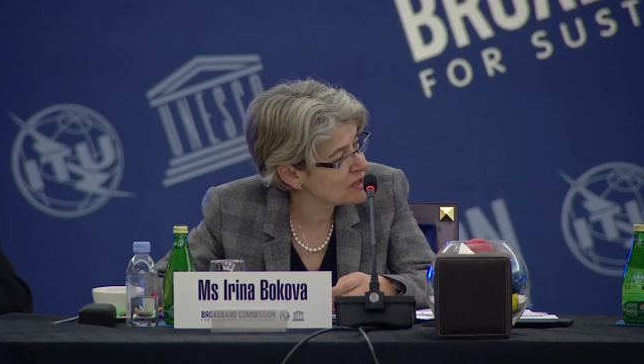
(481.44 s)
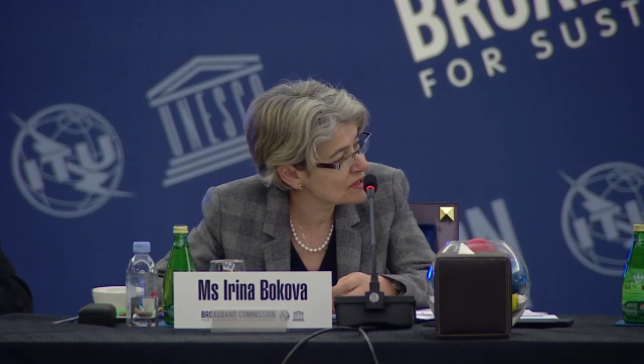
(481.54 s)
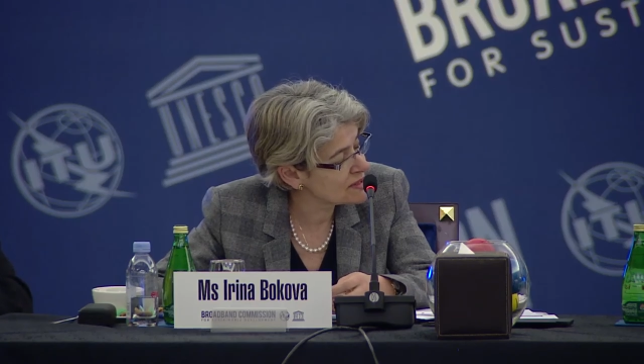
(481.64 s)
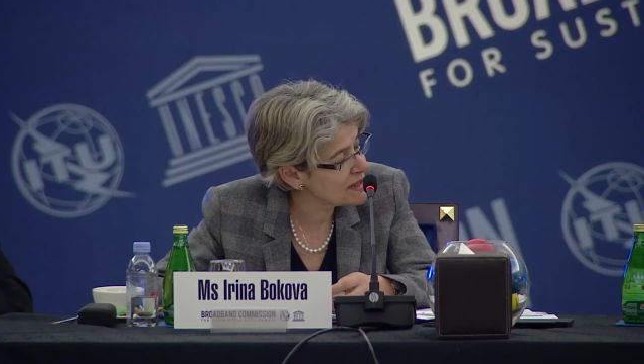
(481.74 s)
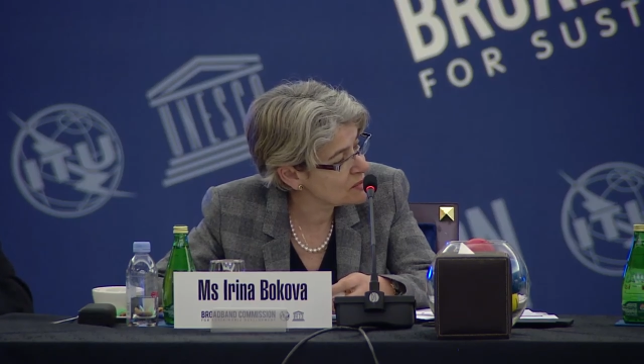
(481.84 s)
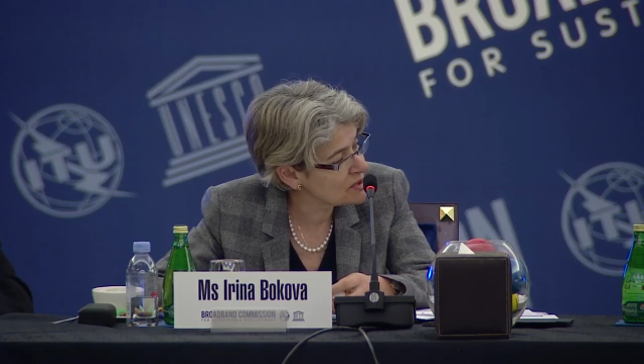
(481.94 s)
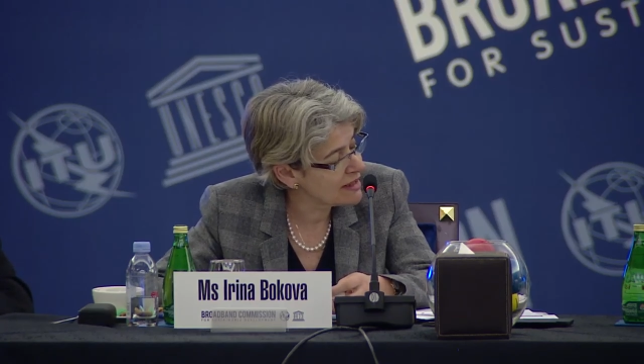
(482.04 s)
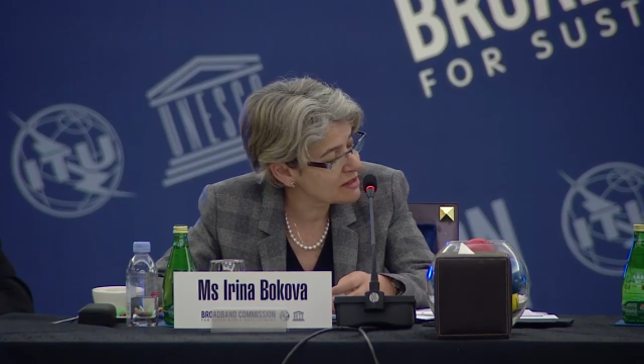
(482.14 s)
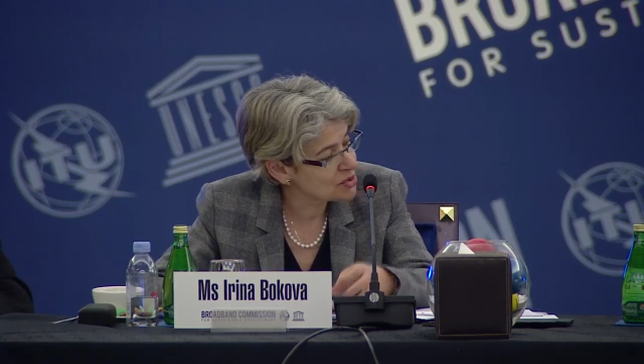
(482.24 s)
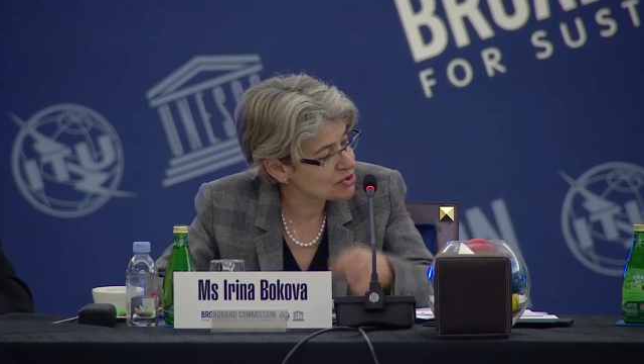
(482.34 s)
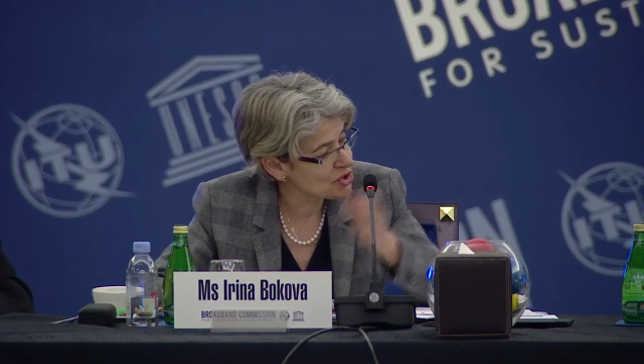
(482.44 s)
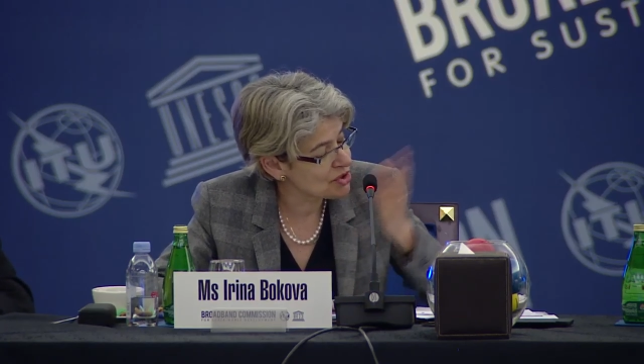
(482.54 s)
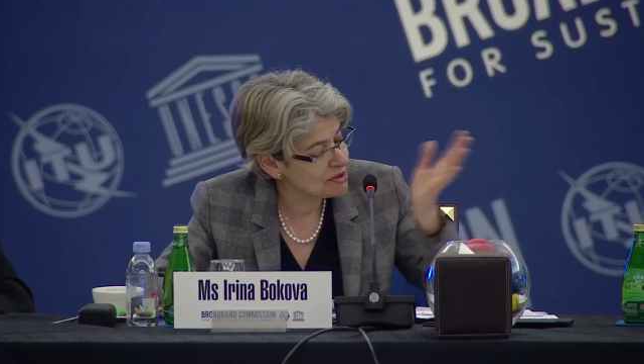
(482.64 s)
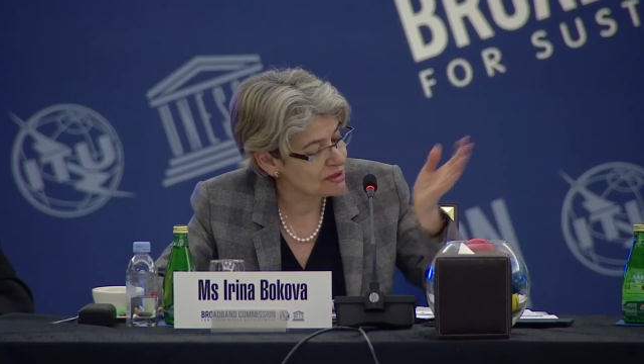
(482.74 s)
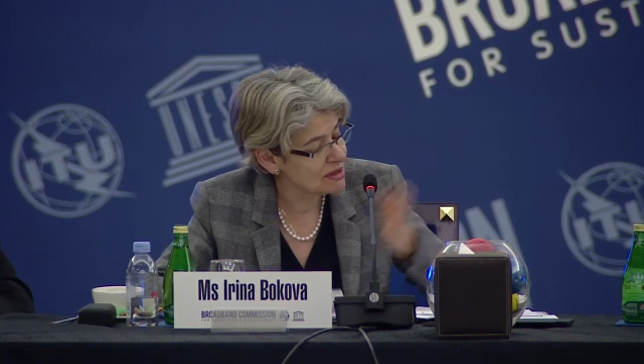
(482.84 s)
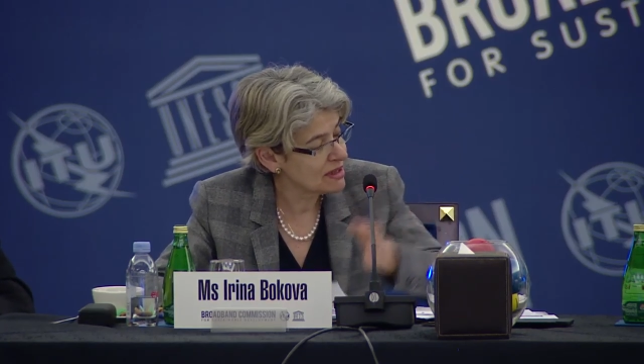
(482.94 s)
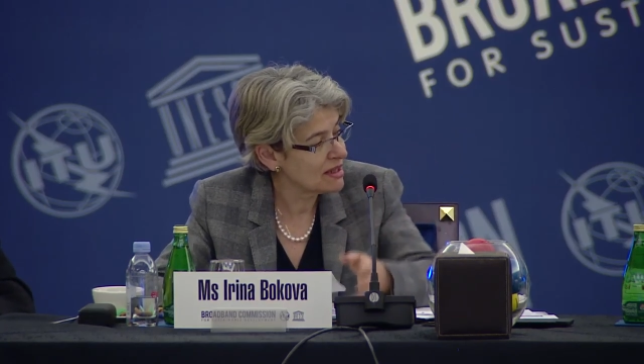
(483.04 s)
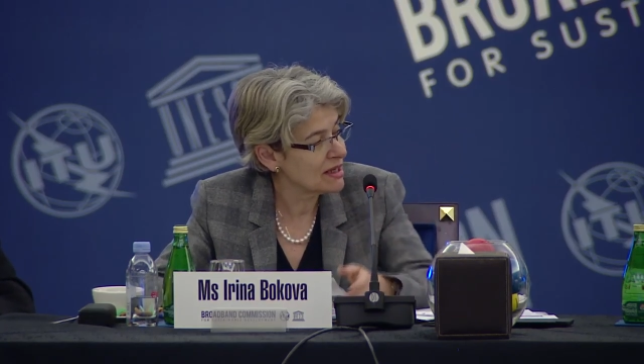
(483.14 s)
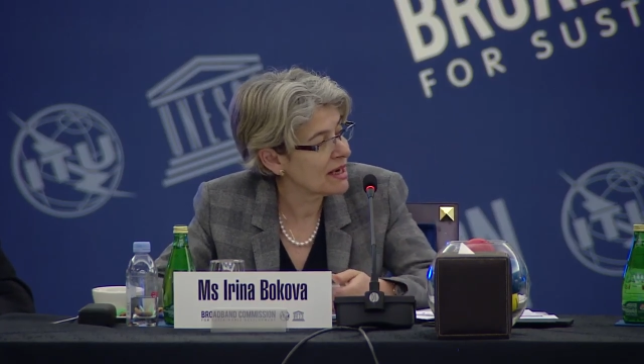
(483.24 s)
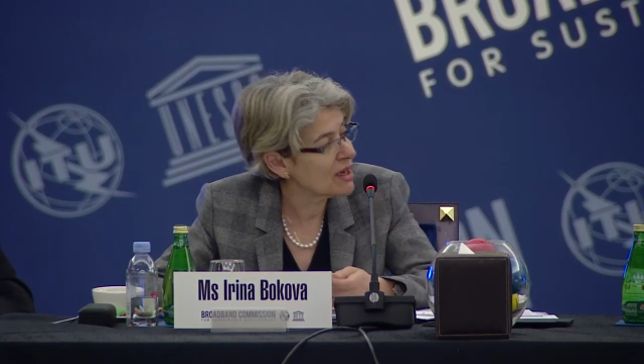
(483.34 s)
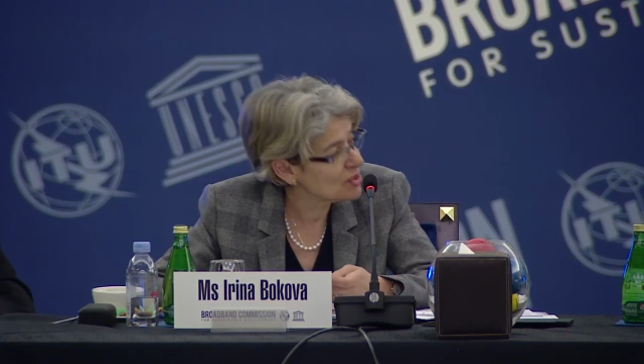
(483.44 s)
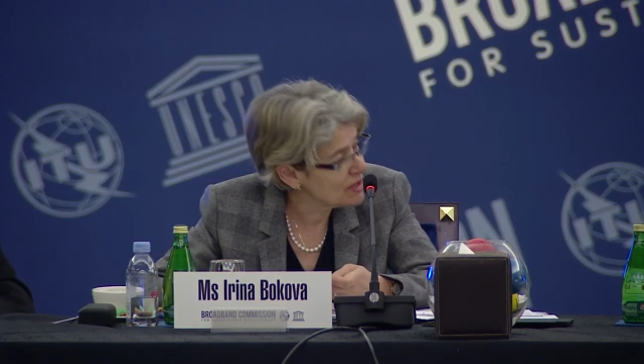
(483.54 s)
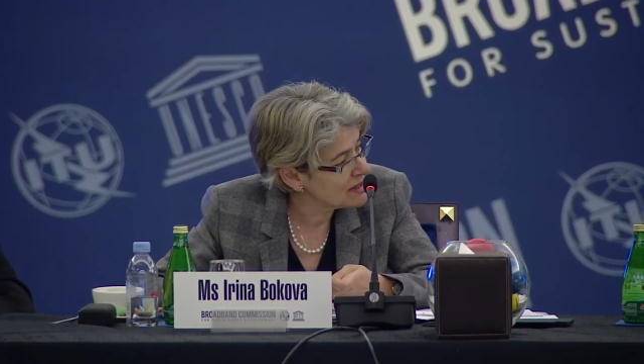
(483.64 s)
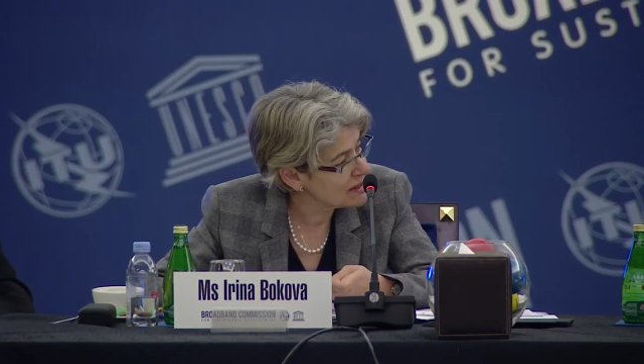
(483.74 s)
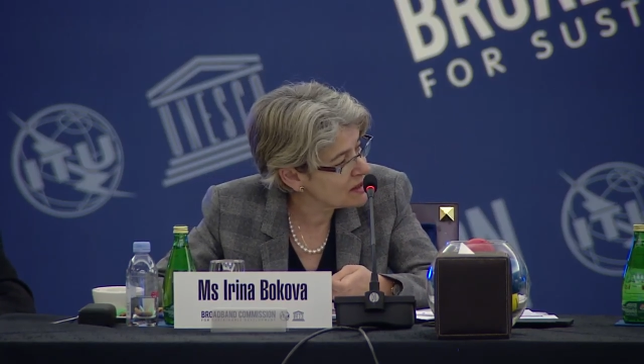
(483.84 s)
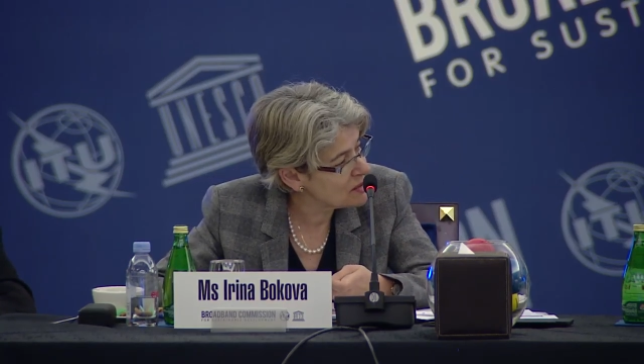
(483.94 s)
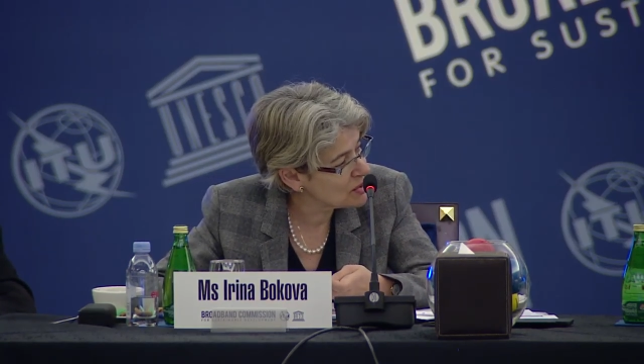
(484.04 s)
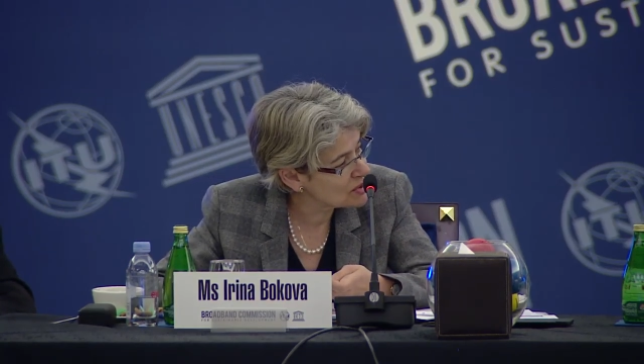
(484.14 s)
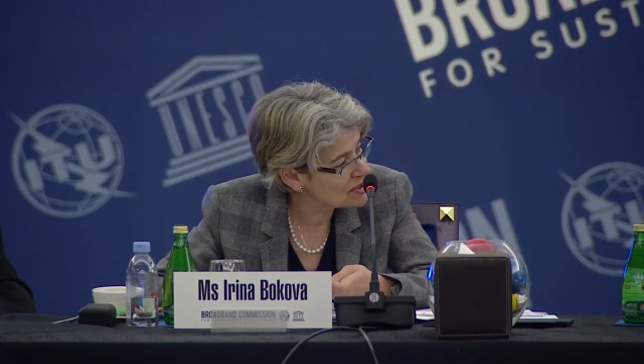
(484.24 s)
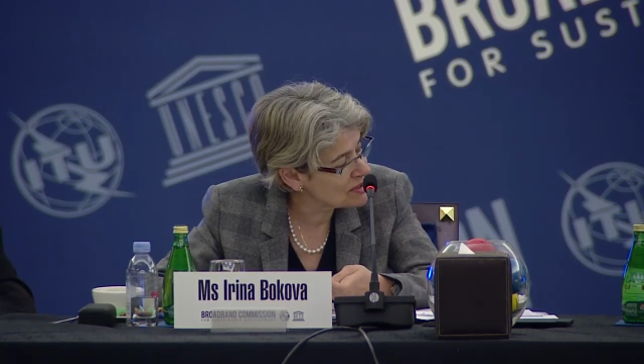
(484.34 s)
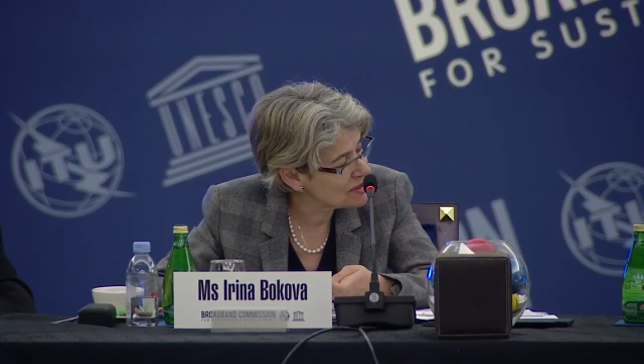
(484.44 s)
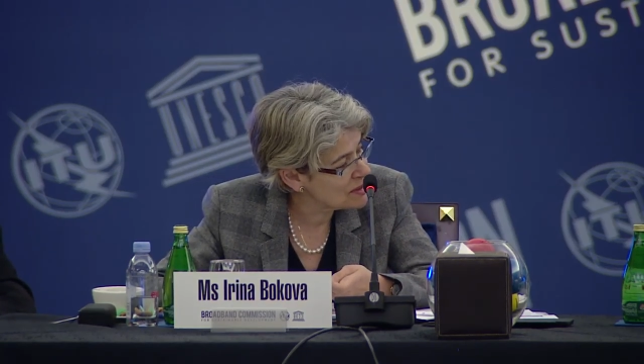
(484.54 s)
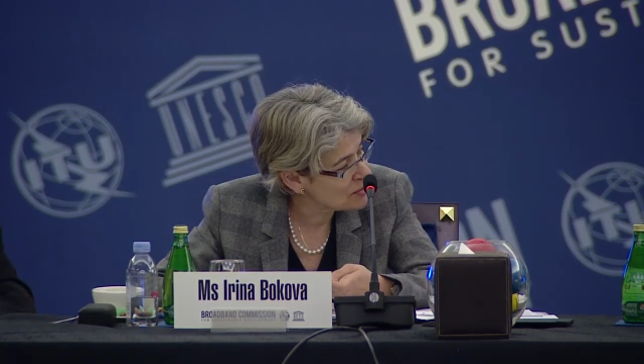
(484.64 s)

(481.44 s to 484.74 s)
works, I would like to join Houlin what the